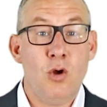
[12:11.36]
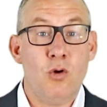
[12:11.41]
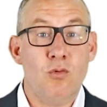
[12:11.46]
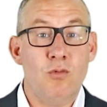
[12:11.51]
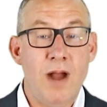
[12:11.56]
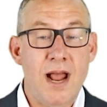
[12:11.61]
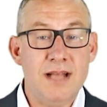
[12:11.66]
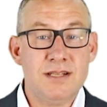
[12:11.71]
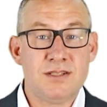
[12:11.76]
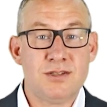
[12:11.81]

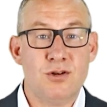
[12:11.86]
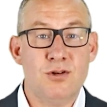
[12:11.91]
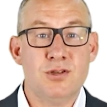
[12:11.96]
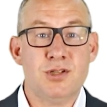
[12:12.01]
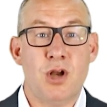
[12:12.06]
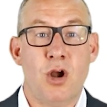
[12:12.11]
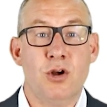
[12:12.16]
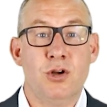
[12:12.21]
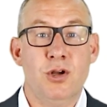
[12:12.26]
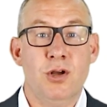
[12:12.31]
Rasters
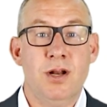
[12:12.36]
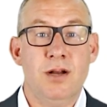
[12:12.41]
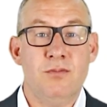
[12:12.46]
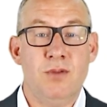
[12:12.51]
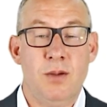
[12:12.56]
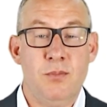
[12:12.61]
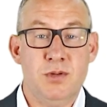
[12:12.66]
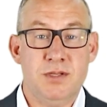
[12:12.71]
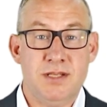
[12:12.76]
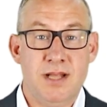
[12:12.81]
are good at
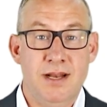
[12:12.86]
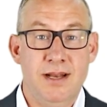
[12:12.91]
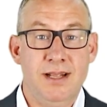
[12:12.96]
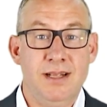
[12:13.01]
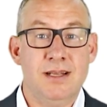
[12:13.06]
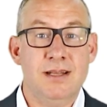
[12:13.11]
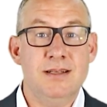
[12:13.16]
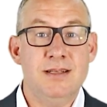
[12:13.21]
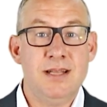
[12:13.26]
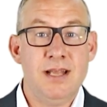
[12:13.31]
representing
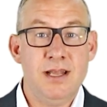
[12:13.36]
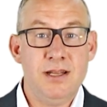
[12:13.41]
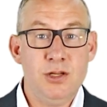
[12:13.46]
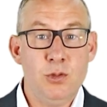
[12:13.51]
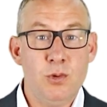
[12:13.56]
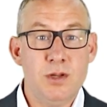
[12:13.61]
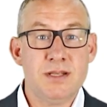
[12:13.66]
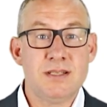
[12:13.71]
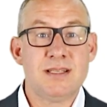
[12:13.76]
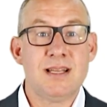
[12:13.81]

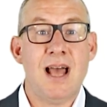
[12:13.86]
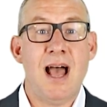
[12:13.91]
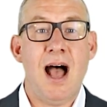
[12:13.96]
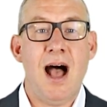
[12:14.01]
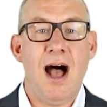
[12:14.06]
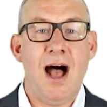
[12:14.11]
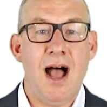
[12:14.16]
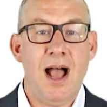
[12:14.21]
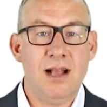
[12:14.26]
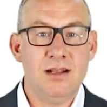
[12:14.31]
continuous,
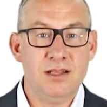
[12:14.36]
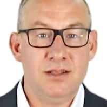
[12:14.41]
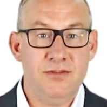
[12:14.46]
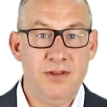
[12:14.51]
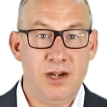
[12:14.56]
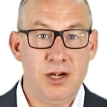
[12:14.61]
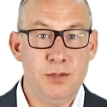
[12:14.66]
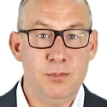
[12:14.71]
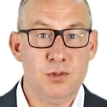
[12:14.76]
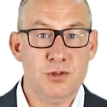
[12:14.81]
highly
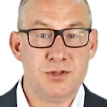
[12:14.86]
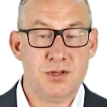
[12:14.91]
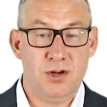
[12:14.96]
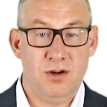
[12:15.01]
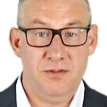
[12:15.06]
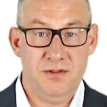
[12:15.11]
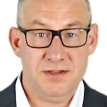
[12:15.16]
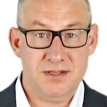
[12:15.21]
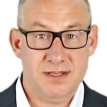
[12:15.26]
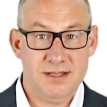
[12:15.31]
variable
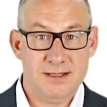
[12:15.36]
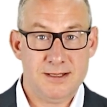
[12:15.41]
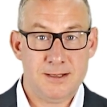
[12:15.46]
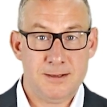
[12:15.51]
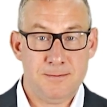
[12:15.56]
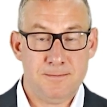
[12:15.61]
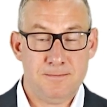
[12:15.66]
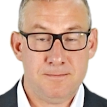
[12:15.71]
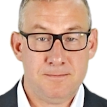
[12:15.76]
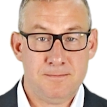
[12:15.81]
surfaces,
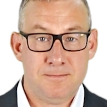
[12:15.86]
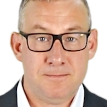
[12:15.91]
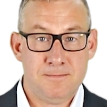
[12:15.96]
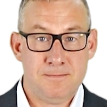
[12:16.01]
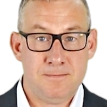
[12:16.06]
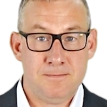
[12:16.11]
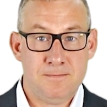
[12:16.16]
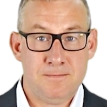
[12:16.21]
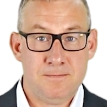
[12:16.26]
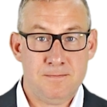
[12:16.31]

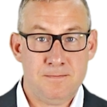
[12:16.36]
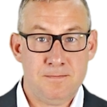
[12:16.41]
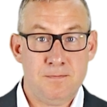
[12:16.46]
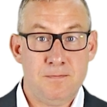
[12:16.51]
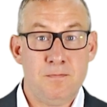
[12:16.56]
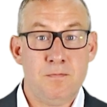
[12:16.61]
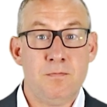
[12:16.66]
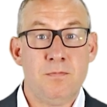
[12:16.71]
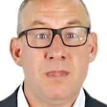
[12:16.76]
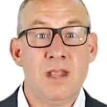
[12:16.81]

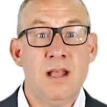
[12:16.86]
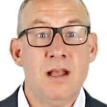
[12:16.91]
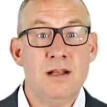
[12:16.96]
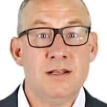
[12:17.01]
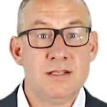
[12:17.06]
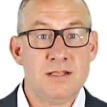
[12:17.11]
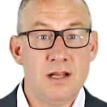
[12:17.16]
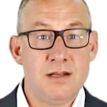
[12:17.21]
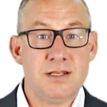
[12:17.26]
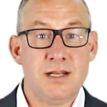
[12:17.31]

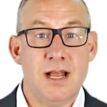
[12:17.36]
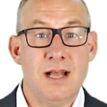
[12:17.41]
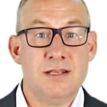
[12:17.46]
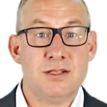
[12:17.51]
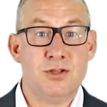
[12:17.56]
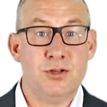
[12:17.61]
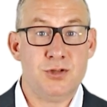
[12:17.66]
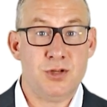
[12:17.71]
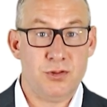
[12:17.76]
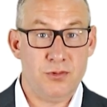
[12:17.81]
such as
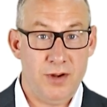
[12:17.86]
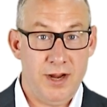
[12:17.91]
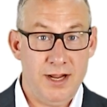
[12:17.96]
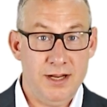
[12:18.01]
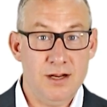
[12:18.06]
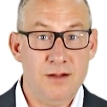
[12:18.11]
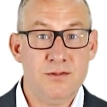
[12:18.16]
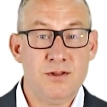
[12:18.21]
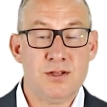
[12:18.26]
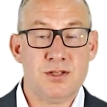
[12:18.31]
the terrain
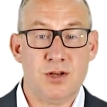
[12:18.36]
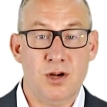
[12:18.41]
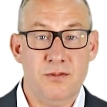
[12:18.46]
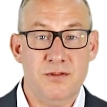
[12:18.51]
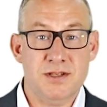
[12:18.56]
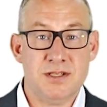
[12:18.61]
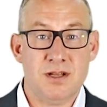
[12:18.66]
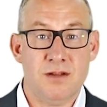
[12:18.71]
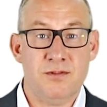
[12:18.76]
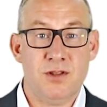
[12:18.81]
of the
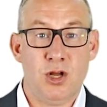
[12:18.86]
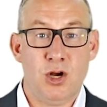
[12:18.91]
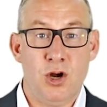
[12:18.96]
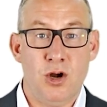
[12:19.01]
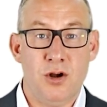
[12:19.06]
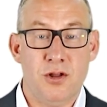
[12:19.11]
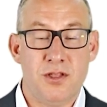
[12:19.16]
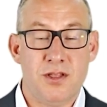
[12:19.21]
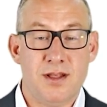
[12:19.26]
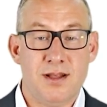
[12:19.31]
surface of the
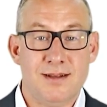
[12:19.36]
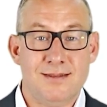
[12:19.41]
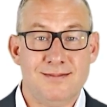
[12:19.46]
Earth.